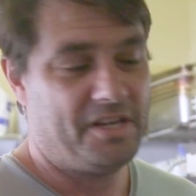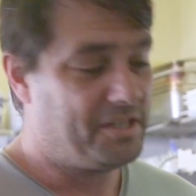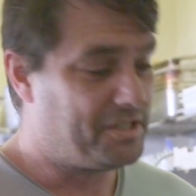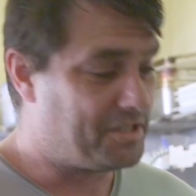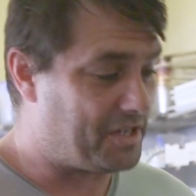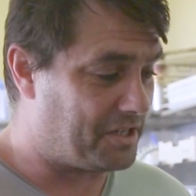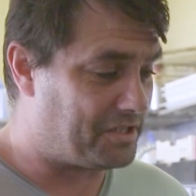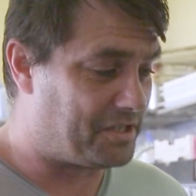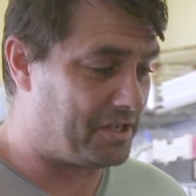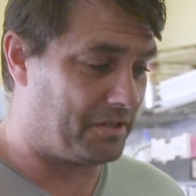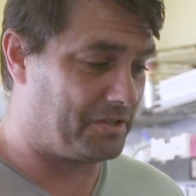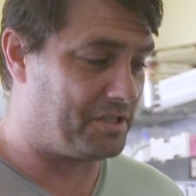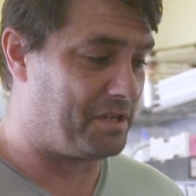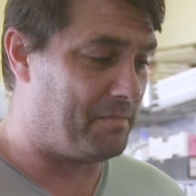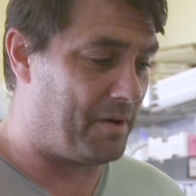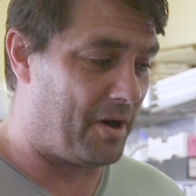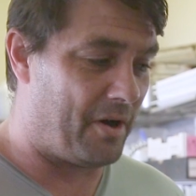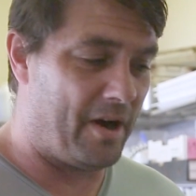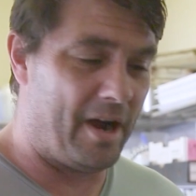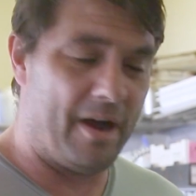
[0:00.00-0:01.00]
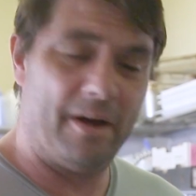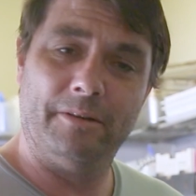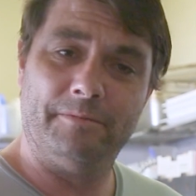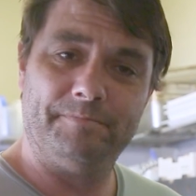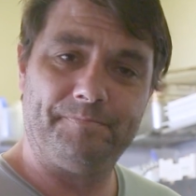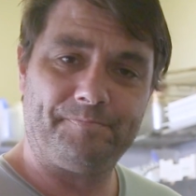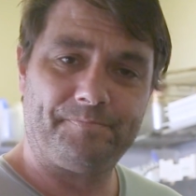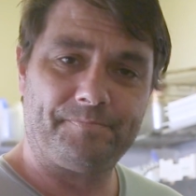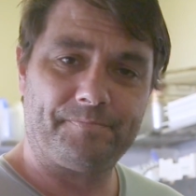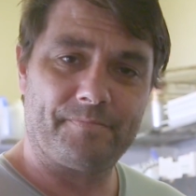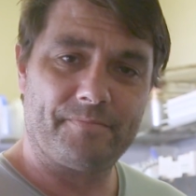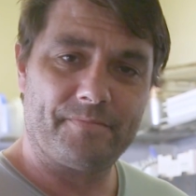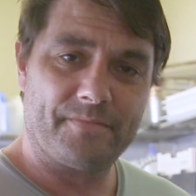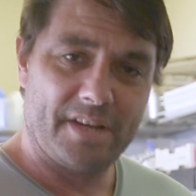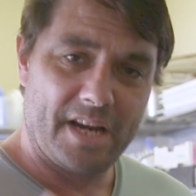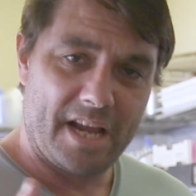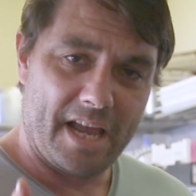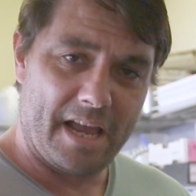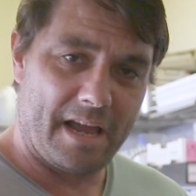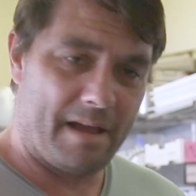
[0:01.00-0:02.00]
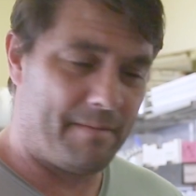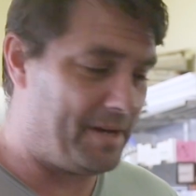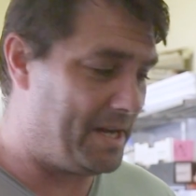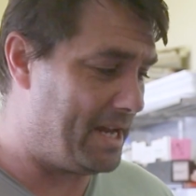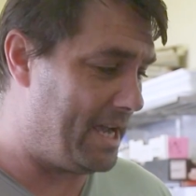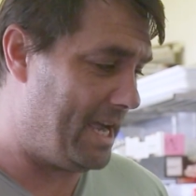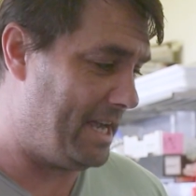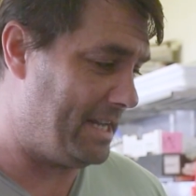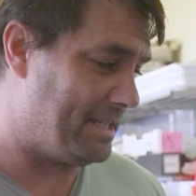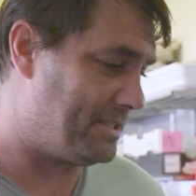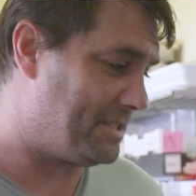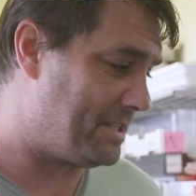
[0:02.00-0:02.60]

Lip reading: So till tomorrow, happy days.